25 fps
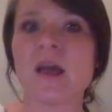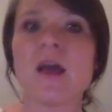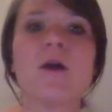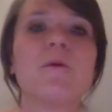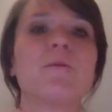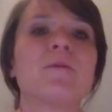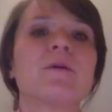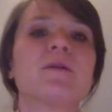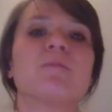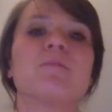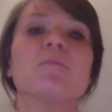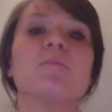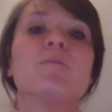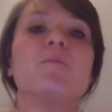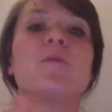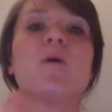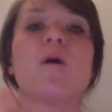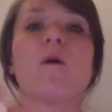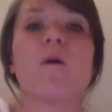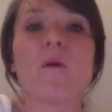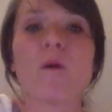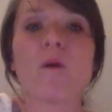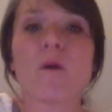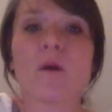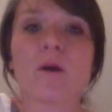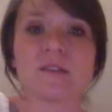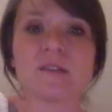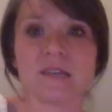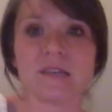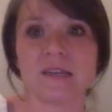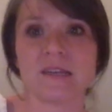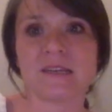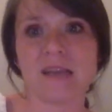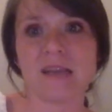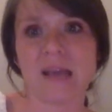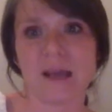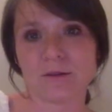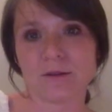with more
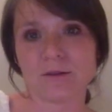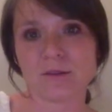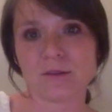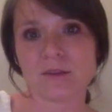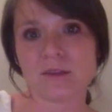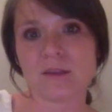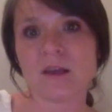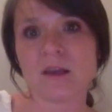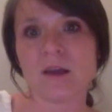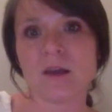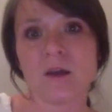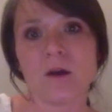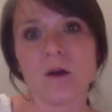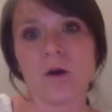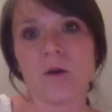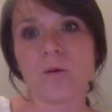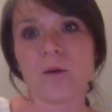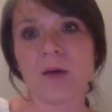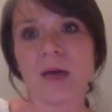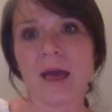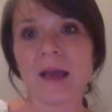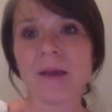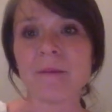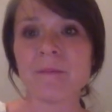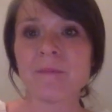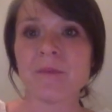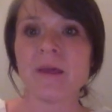details. Okay?